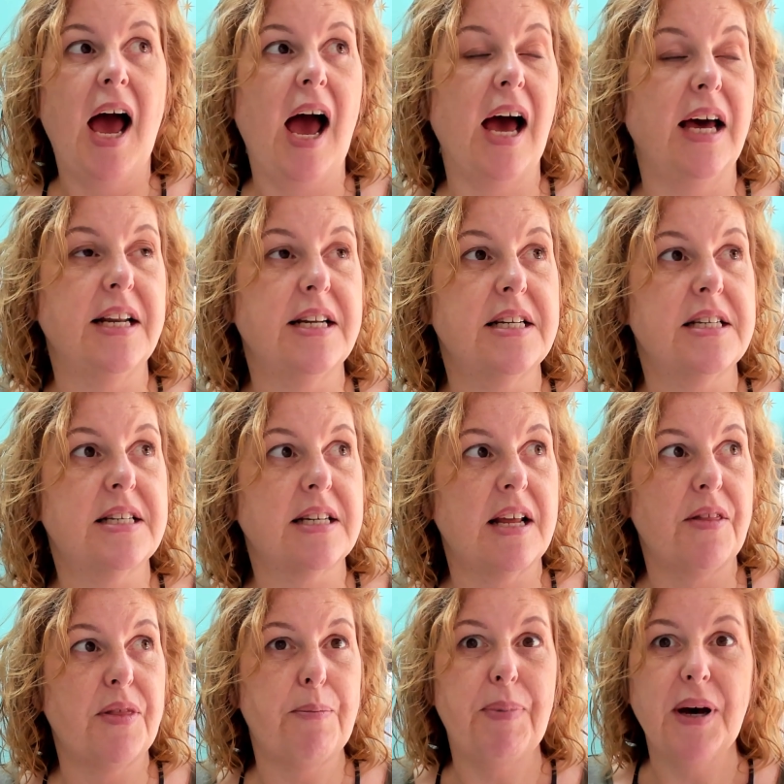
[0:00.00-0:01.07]
And
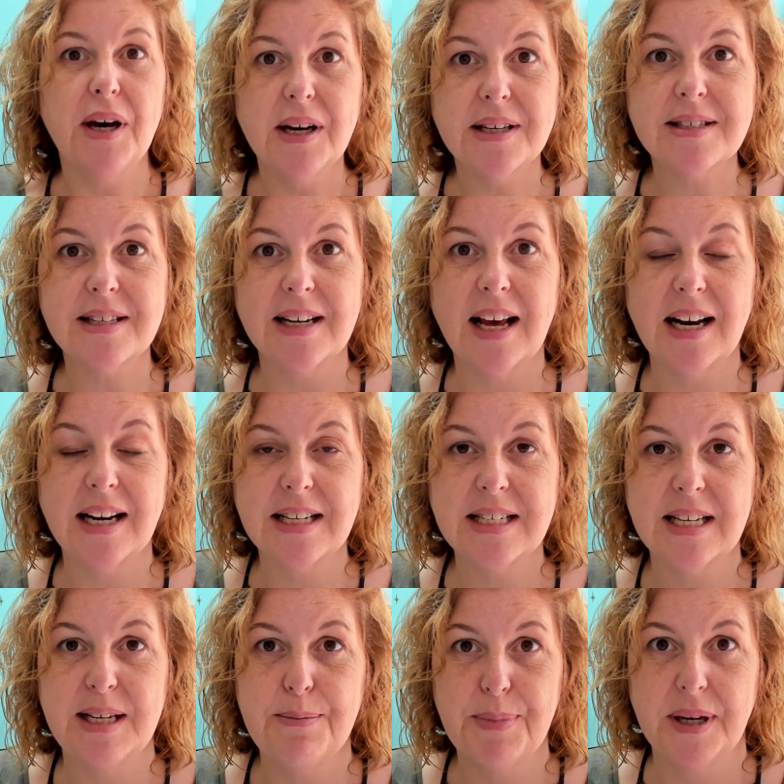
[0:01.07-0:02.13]
the
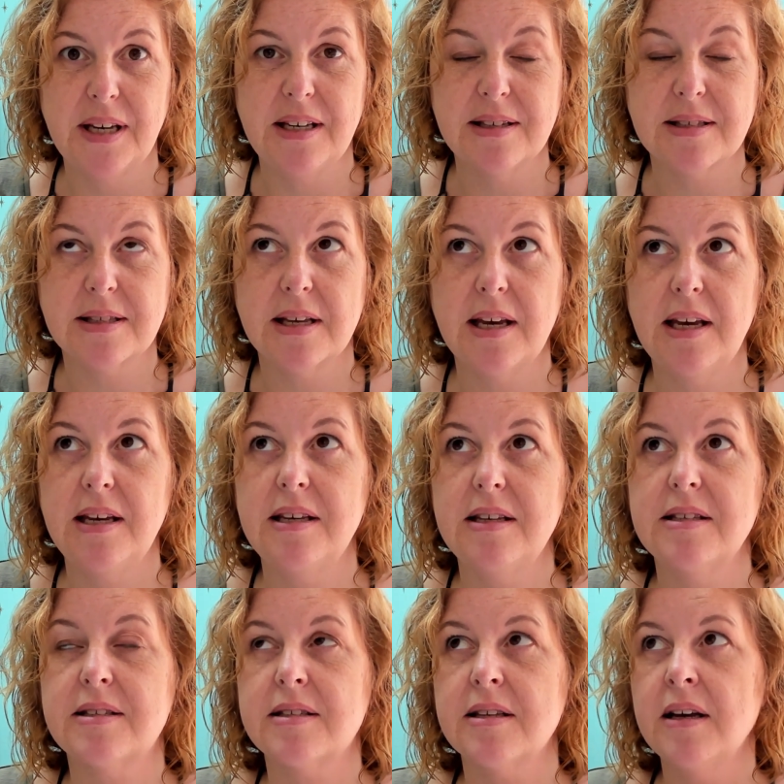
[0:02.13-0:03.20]
personality piece
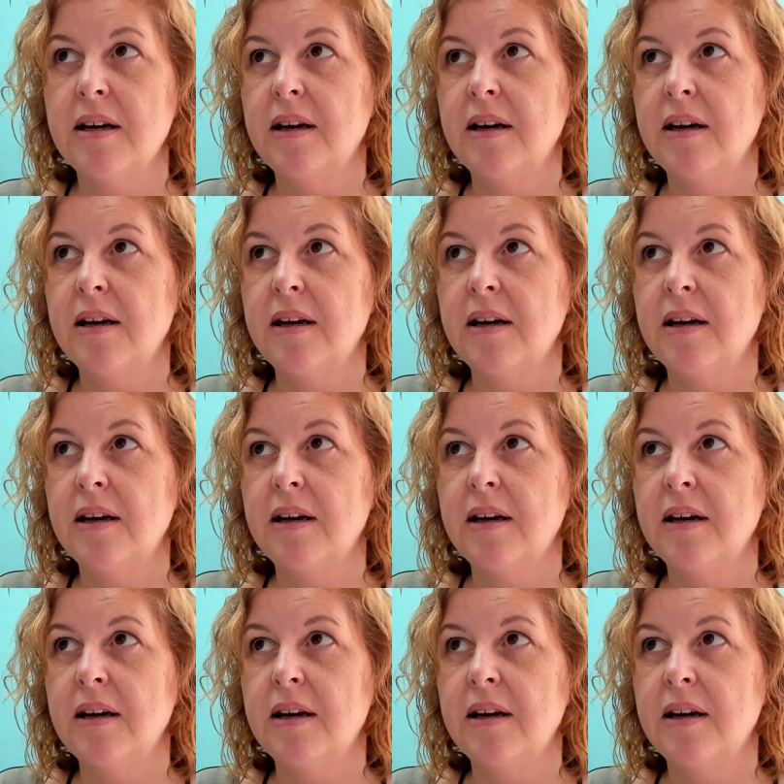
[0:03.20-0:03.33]
is